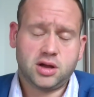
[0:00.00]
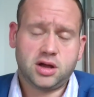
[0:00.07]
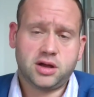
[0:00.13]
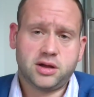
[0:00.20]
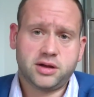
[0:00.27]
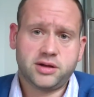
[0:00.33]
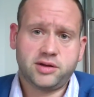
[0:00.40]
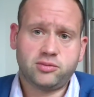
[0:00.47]

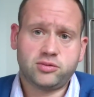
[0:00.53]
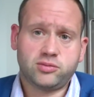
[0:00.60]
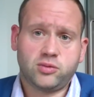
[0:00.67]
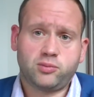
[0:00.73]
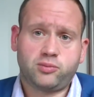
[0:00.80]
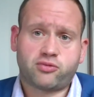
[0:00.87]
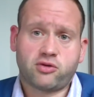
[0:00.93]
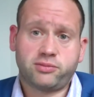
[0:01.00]
uh, it was
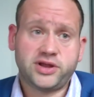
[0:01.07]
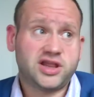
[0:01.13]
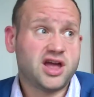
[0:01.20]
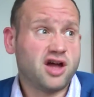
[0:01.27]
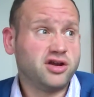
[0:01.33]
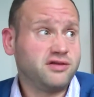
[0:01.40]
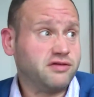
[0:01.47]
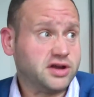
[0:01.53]
probably
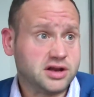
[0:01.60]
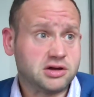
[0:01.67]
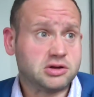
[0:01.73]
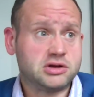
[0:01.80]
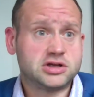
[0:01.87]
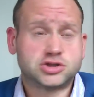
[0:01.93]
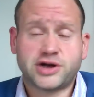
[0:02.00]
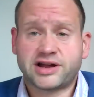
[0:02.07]
the only thing that
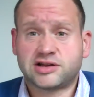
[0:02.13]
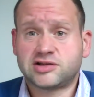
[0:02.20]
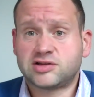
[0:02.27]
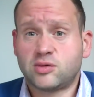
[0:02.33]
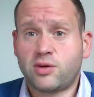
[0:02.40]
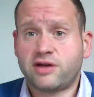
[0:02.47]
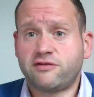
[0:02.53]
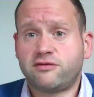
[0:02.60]
could have dragged
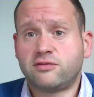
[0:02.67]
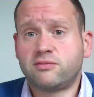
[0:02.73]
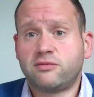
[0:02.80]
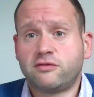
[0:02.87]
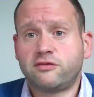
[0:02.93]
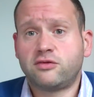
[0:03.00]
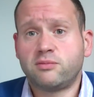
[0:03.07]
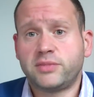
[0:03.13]
us away from
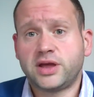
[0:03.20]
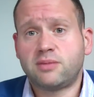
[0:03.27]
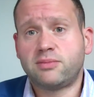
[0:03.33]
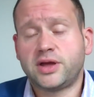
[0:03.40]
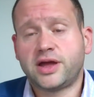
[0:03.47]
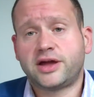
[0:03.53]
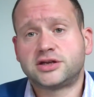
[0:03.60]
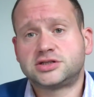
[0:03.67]
from B
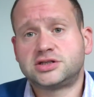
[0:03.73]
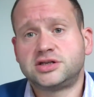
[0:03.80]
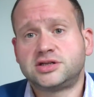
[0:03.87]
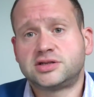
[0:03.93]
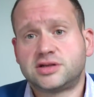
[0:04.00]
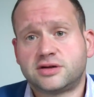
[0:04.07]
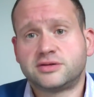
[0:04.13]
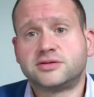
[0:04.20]
and B
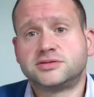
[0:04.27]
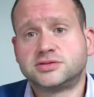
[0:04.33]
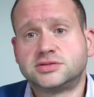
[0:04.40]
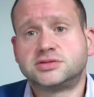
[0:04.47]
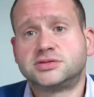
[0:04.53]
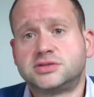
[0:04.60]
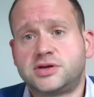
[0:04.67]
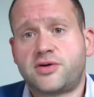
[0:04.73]
actually. So
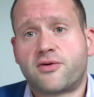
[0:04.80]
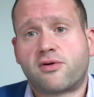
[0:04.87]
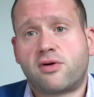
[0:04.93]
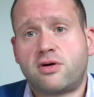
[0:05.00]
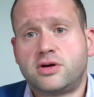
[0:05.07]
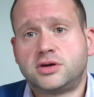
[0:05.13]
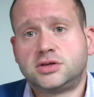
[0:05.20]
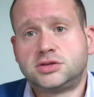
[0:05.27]
how
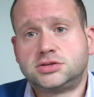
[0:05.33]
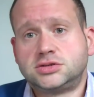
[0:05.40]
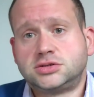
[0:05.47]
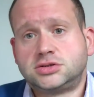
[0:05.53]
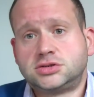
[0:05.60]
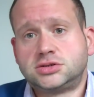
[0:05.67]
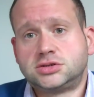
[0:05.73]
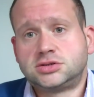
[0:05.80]
long's uh,
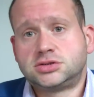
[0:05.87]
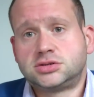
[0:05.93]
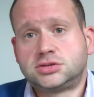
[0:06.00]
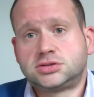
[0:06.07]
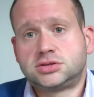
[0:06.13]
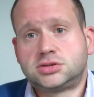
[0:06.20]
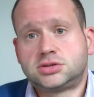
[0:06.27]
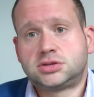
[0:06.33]
Crispin been
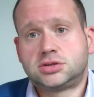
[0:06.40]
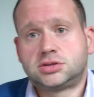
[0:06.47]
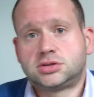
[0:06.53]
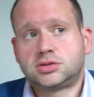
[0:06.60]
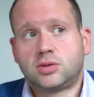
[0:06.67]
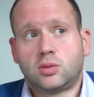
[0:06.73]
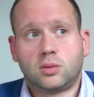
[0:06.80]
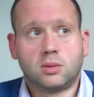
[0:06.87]
in London now
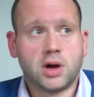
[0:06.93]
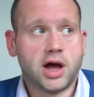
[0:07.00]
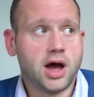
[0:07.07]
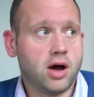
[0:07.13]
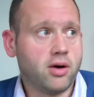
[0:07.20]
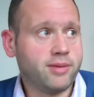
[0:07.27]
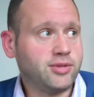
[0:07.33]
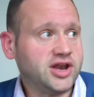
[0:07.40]
for?
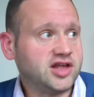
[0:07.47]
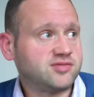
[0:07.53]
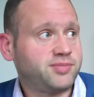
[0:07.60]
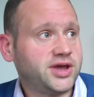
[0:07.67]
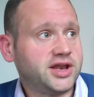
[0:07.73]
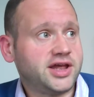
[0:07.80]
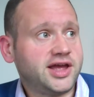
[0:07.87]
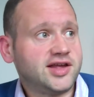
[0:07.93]
Well, I mean, it's
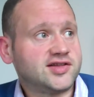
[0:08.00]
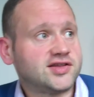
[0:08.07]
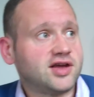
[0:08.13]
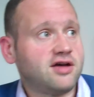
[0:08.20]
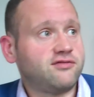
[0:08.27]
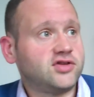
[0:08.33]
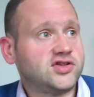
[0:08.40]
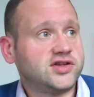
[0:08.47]
been here
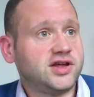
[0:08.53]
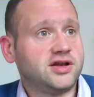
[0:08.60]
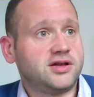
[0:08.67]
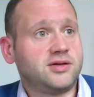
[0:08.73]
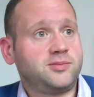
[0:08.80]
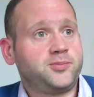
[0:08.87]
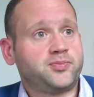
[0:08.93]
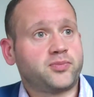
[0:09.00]

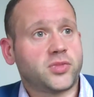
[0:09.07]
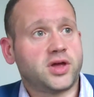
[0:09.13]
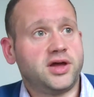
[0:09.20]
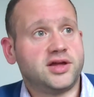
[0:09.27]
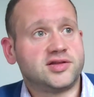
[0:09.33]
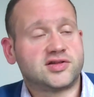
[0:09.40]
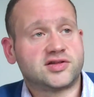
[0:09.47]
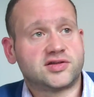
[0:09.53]
servicing.
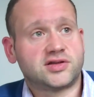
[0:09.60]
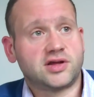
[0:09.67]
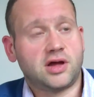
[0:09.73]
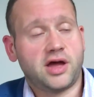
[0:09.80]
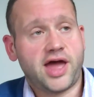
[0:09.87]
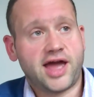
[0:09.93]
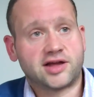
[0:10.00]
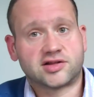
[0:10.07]
It's
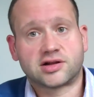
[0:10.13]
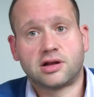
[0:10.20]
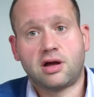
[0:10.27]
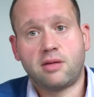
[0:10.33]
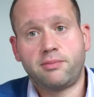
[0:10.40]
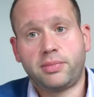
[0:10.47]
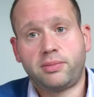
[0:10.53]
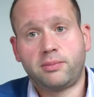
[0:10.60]
uh,
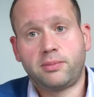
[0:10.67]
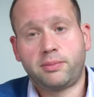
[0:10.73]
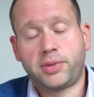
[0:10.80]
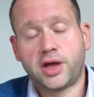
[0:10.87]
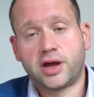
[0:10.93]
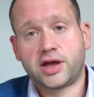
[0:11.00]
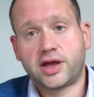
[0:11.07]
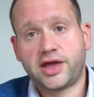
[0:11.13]
ex-client
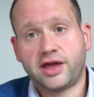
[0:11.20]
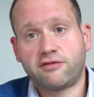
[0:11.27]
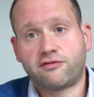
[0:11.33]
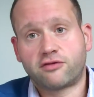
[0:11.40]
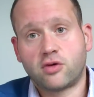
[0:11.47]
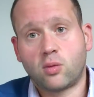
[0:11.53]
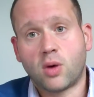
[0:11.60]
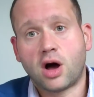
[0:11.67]
Burger
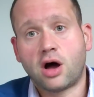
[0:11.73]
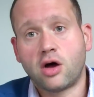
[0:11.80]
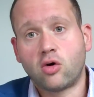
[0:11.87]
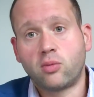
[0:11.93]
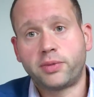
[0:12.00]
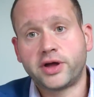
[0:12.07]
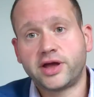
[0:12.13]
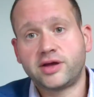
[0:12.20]
King for a
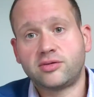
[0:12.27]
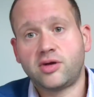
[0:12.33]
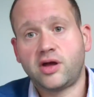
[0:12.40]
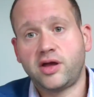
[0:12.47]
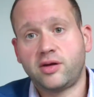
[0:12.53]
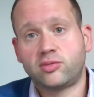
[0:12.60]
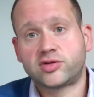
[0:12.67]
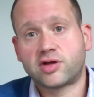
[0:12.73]
while, but
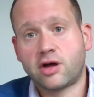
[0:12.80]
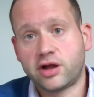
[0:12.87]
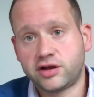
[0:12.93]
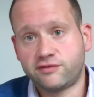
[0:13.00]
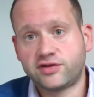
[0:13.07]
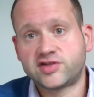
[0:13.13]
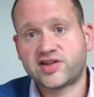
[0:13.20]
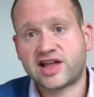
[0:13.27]
it, it was
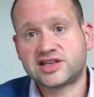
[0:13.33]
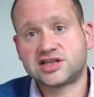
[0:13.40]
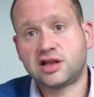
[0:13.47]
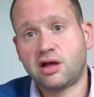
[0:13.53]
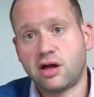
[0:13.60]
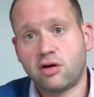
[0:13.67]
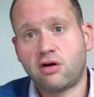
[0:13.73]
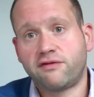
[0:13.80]
kind of a
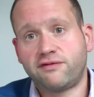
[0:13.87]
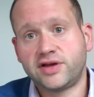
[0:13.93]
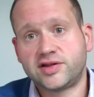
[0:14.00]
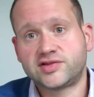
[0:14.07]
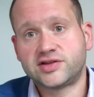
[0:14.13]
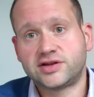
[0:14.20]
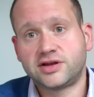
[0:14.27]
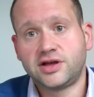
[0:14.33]
satellite
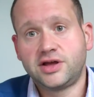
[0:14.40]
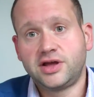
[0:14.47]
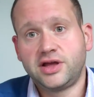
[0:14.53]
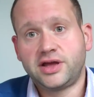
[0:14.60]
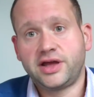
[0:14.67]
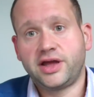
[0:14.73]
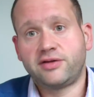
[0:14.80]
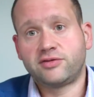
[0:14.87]
office, and
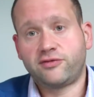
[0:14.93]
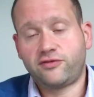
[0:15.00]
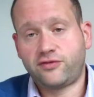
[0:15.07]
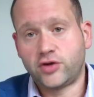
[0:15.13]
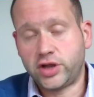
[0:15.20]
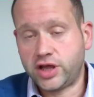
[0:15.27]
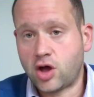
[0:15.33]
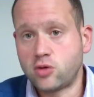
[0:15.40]
it
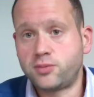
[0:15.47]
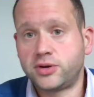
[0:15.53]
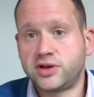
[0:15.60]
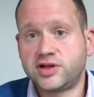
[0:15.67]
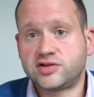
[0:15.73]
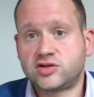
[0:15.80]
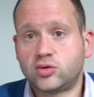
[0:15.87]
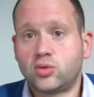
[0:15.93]
fully
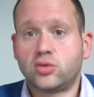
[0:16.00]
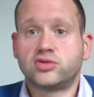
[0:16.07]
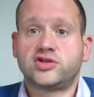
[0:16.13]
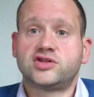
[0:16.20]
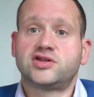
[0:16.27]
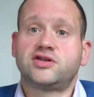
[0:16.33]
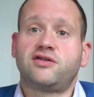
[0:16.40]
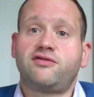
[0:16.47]
opened its
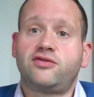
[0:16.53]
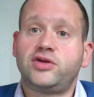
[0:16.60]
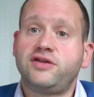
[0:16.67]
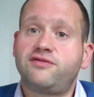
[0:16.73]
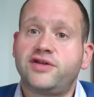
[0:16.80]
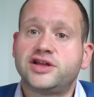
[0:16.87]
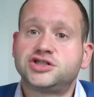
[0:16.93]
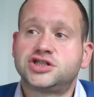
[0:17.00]
doors as a
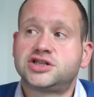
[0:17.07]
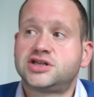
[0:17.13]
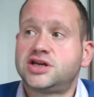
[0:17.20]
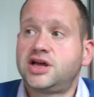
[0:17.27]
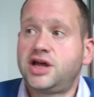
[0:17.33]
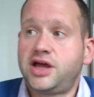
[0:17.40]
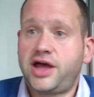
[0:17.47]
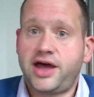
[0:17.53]
fully fledged
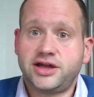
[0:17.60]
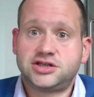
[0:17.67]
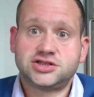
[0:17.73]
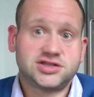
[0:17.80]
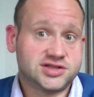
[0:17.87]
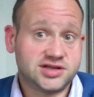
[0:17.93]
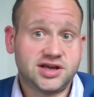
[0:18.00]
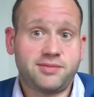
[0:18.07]

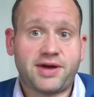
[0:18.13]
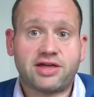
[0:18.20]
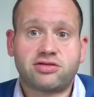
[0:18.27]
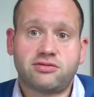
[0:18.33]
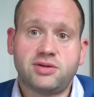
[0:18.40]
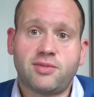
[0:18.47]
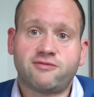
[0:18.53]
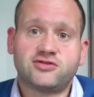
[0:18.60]
agency
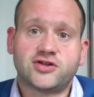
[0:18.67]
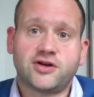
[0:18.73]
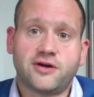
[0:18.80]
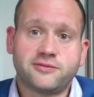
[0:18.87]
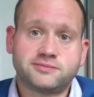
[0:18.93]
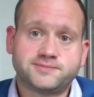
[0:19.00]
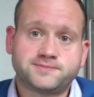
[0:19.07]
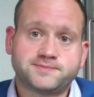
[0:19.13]
about three months
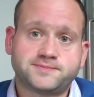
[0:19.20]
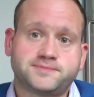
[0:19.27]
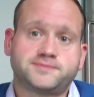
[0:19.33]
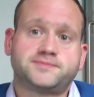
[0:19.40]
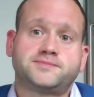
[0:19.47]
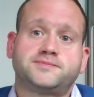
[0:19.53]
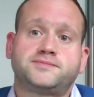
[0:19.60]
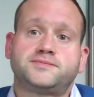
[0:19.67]
ago.
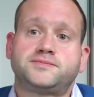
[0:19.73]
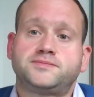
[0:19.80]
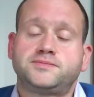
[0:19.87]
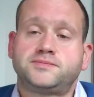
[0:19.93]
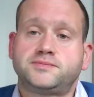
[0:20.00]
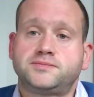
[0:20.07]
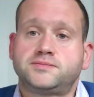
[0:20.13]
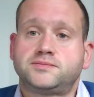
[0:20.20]
Okay.
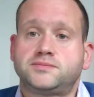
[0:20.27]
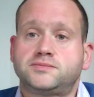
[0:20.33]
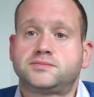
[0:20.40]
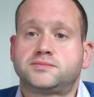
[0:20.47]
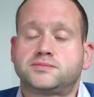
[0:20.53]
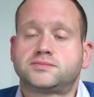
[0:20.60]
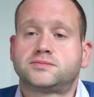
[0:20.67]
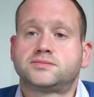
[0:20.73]

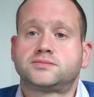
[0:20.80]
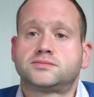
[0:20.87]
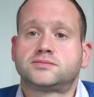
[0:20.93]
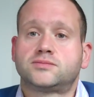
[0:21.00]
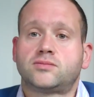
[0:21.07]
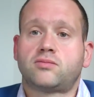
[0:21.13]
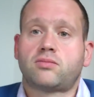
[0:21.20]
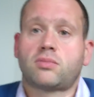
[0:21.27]
Um, can you
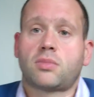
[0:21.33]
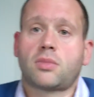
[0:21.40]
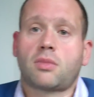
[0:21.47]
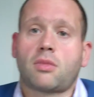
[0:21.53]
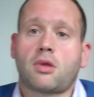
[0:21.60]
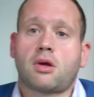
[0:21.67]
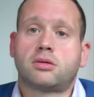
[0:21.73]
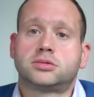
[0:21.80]
describe the
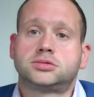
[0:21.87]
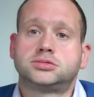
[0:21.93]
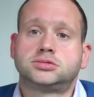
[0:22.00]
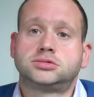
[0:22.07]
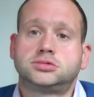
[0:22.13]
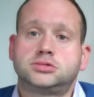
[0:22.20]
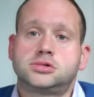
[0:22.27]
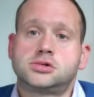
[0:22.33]
creative industry in
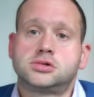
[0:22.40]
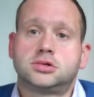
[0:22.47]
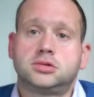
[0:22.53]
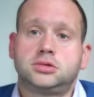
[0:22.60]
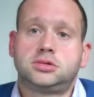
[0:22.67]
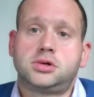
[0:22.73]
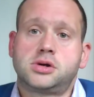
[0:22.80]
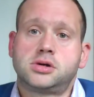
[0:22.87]
three
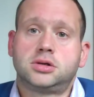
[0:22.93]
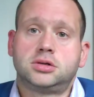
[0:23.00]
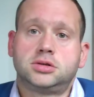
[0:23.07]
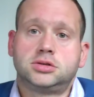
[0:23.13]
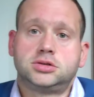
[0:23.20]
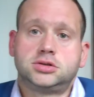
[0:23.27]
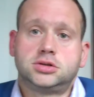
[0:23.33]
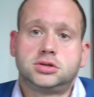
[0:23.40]
words?
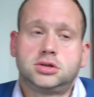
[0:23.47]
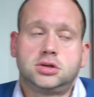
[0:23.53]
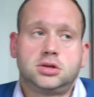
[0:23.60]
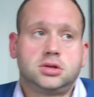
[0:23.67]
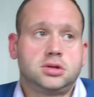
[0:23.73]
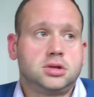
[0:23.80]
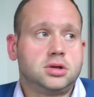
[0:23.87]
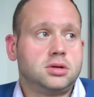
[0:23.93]

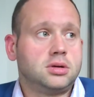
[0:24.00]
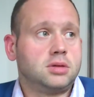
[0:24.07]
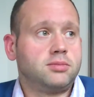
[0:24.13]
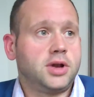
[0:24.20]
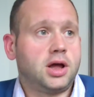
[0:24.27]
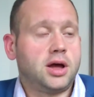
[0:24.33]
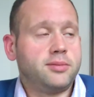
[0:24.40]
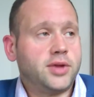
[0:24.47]

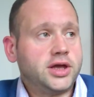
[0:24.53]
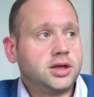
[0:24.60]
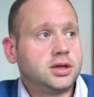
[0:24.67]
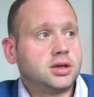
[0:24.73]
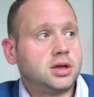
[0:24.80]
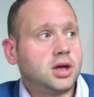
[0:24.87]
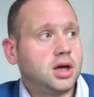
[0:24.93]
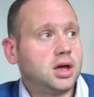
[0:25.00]
Blimey.
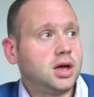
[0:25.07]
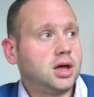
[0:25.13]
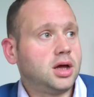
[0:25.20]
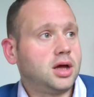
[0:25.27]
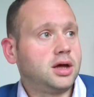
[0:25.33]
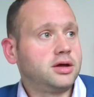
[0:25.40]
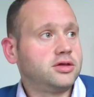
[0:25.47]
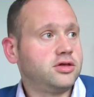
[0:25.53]

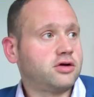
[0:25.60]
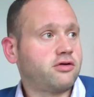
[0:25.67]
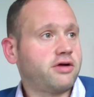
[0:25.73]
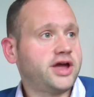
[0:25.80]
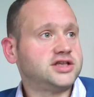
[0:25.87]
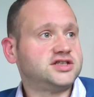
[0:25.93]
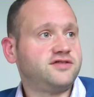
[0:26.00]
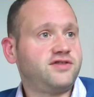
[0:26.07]
Uh, the
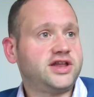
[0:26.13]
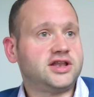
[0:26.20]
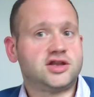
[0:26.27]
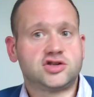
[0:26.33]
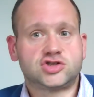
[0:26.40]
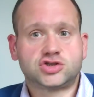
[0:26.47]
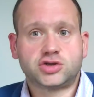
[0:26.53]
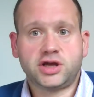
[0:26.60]
creative
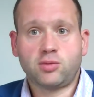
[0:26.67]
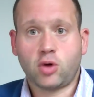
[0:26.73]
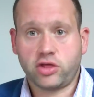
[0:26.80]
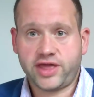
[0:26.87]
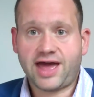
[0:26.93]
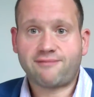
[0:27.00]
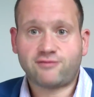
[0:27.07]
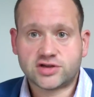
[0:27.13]
industry, what, the